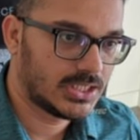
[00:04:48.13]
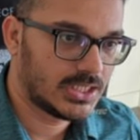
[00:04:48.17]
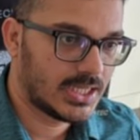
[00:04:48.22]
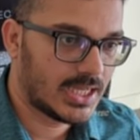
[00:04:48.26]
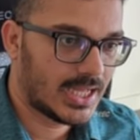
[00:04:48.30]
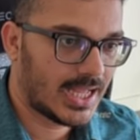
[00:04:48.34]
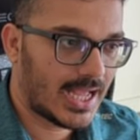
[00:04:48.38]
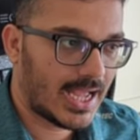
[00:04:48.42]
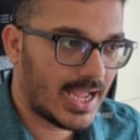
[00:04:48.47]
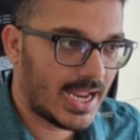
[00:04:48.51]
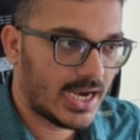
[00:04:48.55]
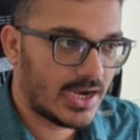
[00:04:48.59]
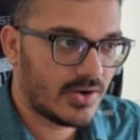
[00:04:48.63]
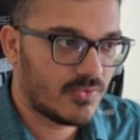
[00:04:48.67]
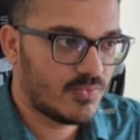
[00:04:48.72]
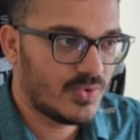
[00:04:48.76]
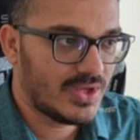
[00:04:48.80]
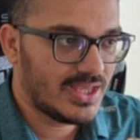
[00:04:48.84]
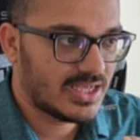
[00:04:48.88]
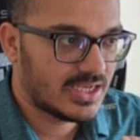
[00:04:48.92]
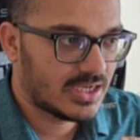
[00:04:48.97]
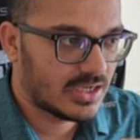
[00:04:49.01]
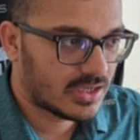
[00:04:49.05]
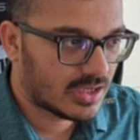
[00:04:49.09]
and
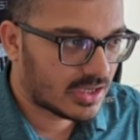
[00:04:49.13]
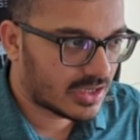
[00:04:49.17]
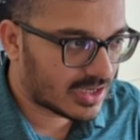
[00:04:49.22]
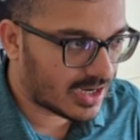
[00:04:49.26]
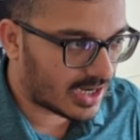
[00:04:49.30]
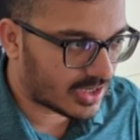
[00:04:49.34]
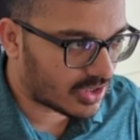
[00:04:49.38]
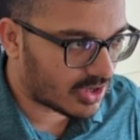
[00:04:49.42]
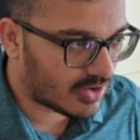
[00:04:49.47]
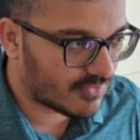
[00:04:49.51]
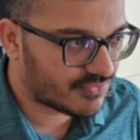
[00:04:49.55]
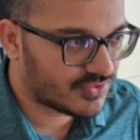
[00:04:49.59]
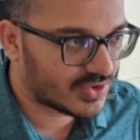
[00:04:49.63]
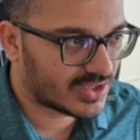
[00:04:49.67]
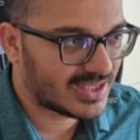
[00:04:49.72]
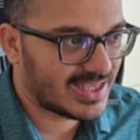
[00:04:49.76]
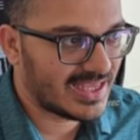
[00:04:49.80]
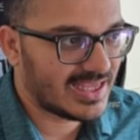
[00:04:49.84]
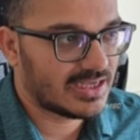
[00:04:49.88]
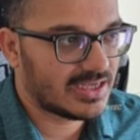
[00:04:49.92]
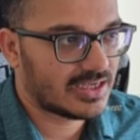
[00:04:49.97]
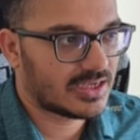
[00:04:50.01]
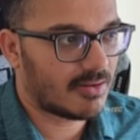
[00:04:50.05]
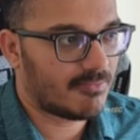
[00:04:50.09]
we cut off the
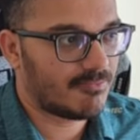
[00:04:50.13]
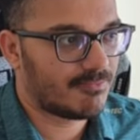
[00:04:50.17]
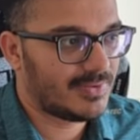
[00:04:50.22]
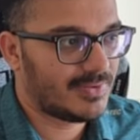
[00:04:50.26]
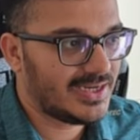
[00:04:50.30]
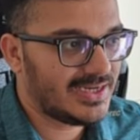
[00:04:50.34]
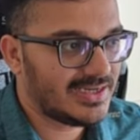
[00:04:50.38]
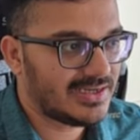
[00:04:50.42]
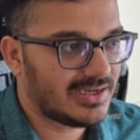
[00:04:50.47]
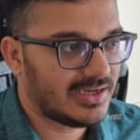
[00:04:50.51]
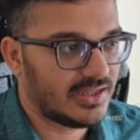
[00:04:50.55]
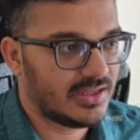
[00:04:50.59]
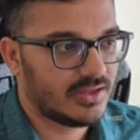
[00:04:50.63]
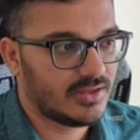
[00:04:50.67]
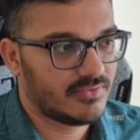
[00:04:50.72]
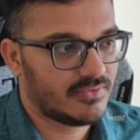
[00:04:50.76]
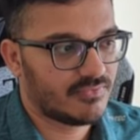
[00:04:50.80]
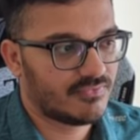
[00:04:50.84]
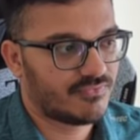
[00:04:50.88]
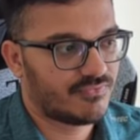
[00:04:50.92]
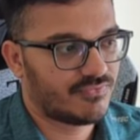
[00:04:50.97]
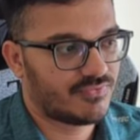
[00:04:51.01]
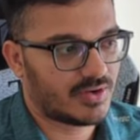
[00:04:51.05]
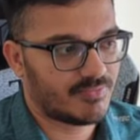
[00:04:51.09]
king completely
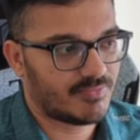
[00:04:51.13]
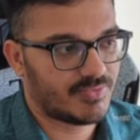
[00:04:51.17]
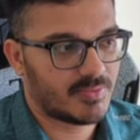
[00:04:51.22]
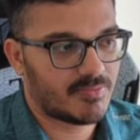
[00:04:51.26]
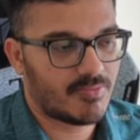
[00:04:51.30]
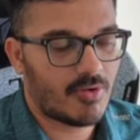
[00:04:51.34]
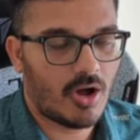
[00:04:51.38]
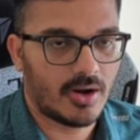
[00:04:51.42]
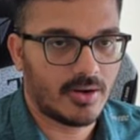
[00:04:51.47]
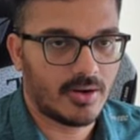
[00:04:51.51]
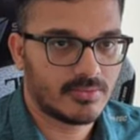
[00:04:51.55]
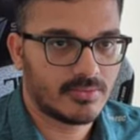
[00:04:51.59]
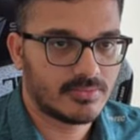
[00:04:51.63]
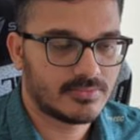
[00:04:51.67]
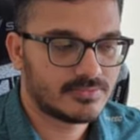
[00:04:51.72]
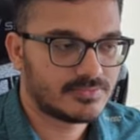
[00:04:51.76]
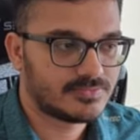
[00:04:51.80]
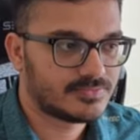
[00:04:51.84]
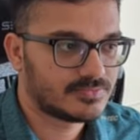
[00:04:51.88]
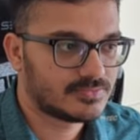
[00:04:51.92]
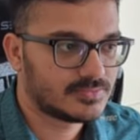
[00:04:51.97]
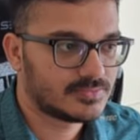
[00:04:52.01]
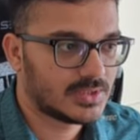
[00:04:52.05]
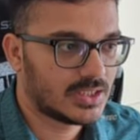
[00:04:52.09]
from the pawn.
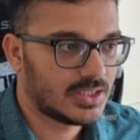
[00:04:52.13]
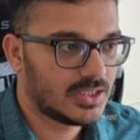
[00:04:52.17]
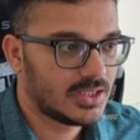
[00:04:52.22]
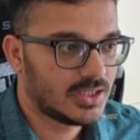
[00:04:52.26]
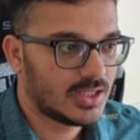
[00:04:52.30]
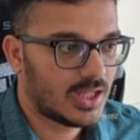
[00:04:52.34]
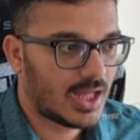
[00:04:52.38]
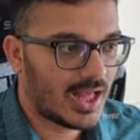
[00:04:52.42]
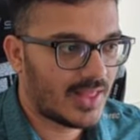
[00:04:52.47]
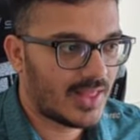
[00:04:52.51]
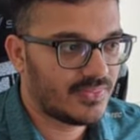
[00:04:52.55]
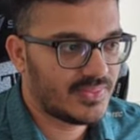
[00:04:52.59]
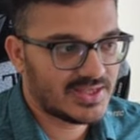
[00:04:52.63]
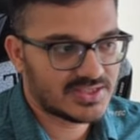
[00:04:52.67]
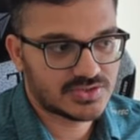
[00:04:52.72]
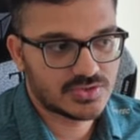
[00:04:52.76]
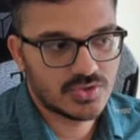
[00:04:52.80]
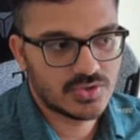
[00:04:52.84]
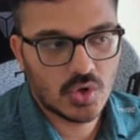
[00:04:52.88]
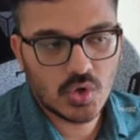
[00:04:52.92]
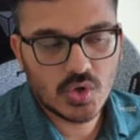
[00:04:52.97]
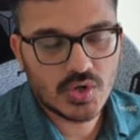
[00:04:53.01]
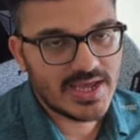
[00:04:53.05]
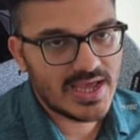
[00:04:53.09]
And there's
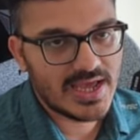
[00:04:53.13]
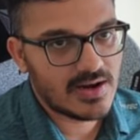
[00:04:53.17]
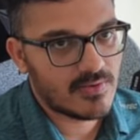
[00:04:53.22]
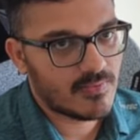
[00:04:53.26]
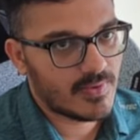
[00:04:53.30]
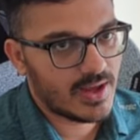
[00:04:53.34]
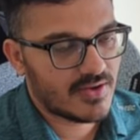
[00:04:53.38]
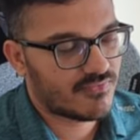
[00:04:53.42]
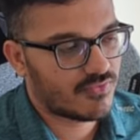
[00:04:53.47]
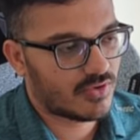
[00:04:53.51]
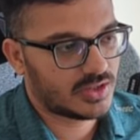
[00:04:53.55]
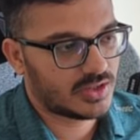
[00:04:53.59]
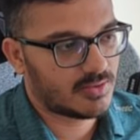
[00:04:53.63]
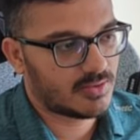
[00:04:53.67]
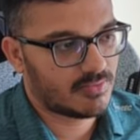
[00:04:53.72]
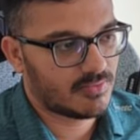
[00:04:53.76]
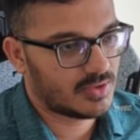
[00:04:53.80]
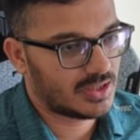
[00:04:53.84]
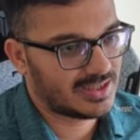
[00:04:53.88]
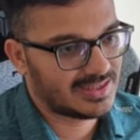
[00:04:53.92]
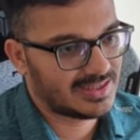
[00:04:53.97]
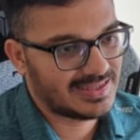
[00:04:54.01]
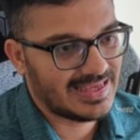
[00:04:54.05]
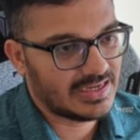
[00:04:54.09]
no real way for the
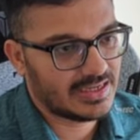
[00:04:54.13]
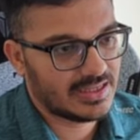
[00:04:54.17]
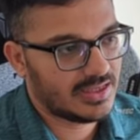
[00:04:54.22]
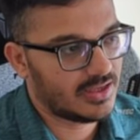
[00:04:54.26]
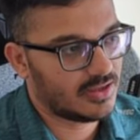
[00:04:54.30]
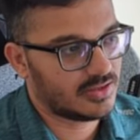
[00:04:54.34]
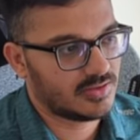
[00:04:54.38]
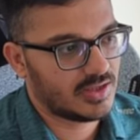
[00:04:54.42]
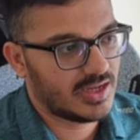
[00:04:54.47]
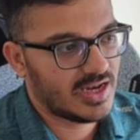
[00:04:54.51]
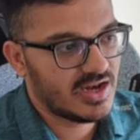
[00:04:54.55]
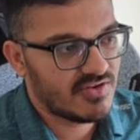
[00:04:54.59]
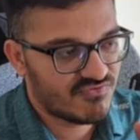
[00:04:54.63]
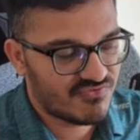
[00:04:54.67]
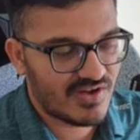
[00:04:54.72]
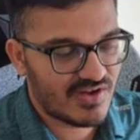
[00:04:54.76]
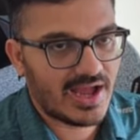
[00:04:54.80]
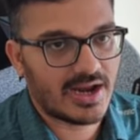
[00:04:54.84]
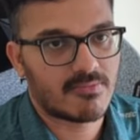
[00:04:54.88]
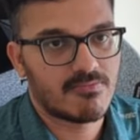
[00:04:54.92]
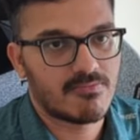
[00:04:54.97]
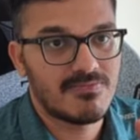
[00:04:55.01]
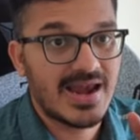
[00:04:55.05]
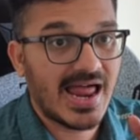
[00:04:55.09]
king here. In
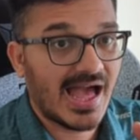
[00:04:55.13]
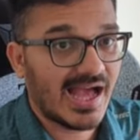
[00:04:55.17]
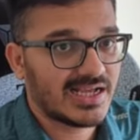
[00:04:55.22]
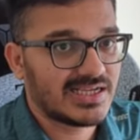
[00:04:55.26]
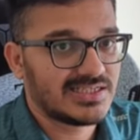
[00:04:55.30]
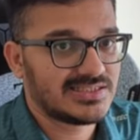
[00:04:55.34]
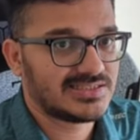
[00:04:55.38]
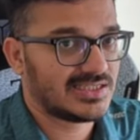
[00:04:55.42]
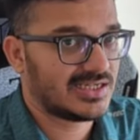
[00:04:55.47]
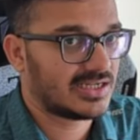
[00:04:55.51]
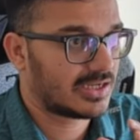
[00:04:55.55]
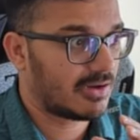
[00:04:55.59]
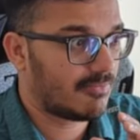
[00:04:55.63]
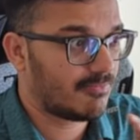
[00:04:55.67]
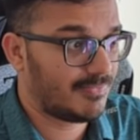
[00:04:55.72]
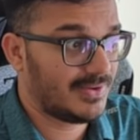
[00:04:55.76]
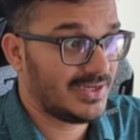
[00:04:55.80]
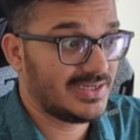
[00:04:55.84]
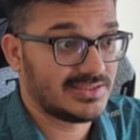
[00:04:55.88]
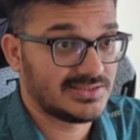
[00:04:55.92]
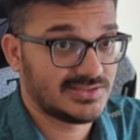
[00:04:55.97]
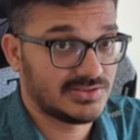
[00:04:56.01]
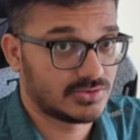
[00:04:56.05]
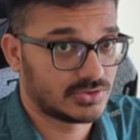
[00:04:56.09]
fact, black is in a complete
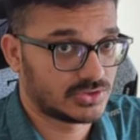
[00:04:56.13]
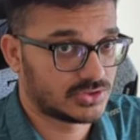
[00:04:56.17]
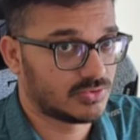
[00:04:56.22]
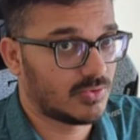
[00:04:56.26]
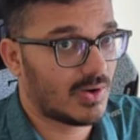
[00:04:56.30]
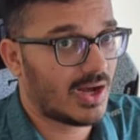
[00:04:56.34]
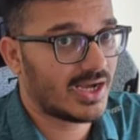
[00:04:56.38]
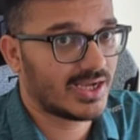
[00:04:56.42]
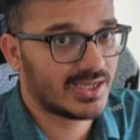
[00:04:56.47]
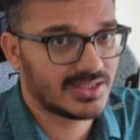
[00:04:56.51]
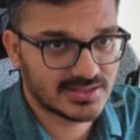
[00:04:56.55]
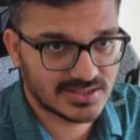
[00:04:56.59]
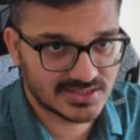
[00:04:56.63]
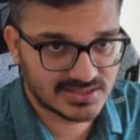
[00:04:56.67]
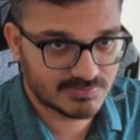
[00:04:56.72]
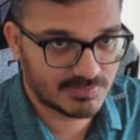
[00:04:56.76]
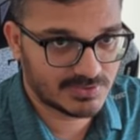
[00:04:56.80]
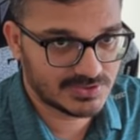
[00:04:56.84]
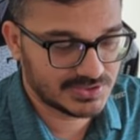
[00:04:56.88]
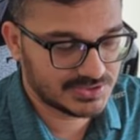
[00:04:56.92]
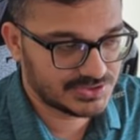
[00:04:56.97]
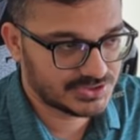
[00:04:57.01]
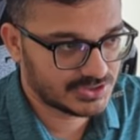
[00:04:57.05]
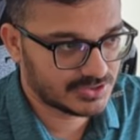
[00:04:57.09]
zugzwang in this
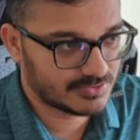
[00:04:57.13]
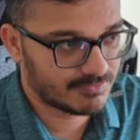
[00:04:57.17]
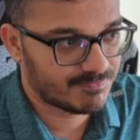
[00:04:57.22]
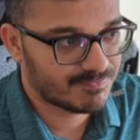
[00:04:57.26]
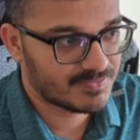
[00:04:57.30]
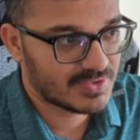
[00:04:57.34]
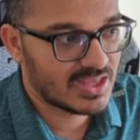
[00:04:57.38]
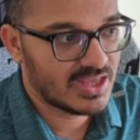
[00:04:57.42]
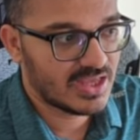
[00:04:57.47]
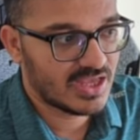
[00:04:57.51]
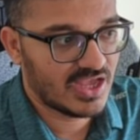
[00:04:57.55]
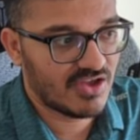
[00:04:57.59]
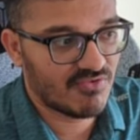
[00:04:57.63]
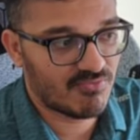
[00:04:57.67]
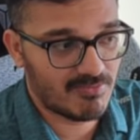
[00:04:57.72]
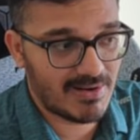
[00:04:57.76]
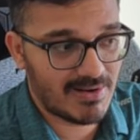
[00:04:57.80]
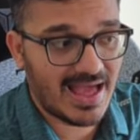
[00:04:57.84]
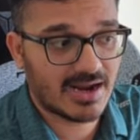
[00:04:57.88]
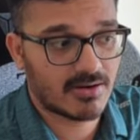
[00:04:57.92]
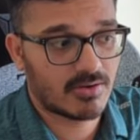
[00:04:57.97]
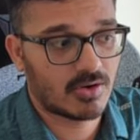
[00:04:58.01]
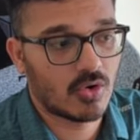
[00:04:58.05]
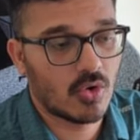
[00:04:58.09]
position. If
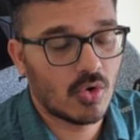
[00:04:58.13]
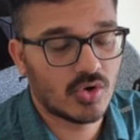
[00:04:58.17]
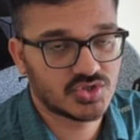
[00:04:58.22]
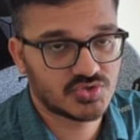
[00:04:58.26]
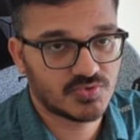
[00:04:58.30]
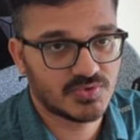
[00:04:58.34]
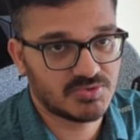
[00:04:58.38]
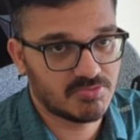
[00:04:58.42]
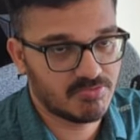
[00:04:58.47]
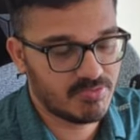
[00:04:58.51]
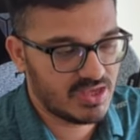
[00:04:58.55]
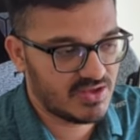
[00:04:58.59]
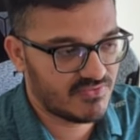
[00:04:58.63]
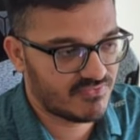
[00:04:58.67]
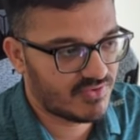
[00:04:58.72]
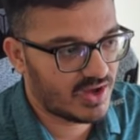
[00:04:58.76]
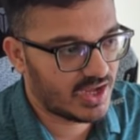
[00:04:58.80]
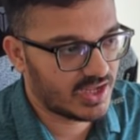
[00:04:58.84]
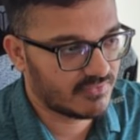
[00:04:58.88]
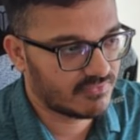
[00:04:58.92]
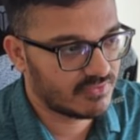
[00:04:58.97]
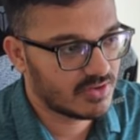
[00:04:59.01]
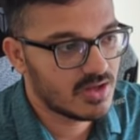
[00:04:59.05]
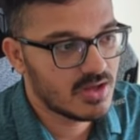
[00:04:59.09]
black goes with
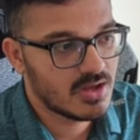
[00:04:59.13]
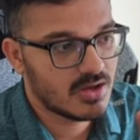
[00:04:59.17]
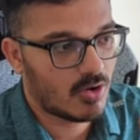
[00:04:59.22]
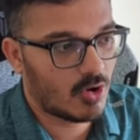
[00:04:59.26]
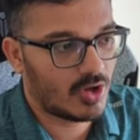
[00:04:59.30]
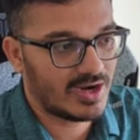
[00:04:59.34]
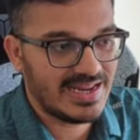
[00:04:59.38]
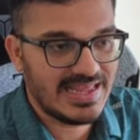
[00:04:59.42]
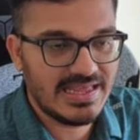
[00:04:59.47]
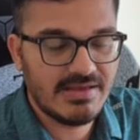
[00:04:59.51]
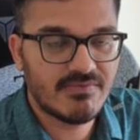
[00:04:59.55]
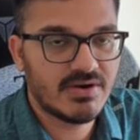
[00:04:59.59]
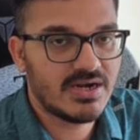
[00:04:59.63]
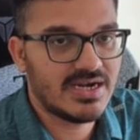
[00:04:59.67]
b5, or even